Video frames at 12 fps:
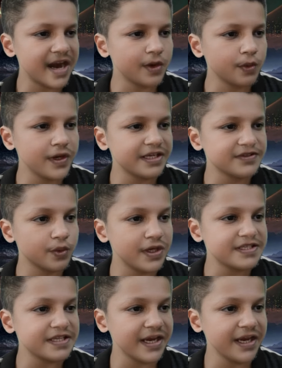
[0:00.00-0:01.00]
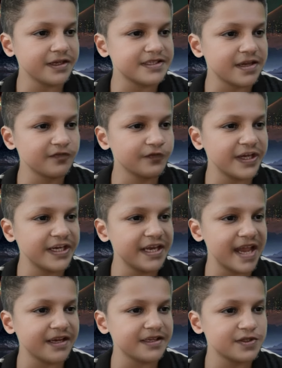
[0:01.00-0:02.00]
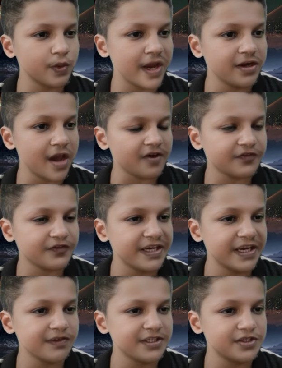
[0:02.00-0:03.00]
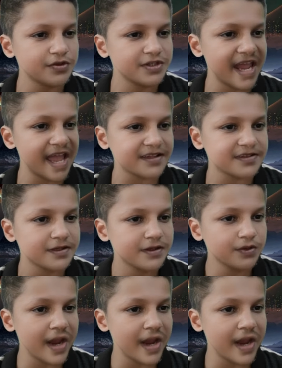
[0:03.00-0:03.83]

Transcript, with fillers: are once again some funny lines very often given to Drax,